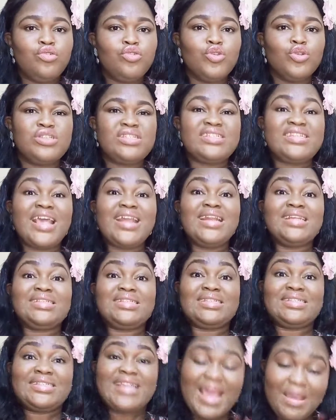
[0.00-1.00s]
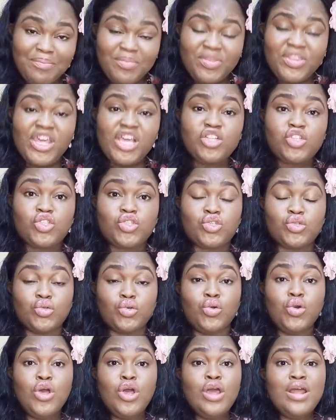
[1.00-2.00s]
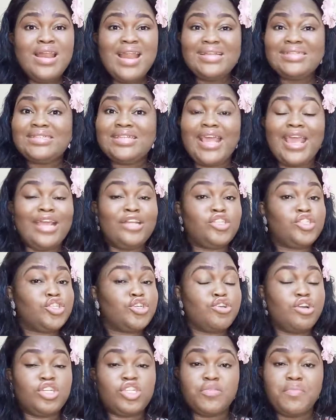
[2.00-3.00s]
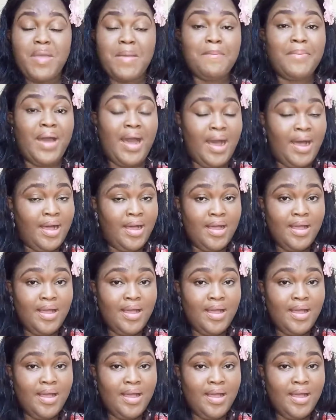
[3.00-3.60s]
You say the same thing to, let's say, a church member,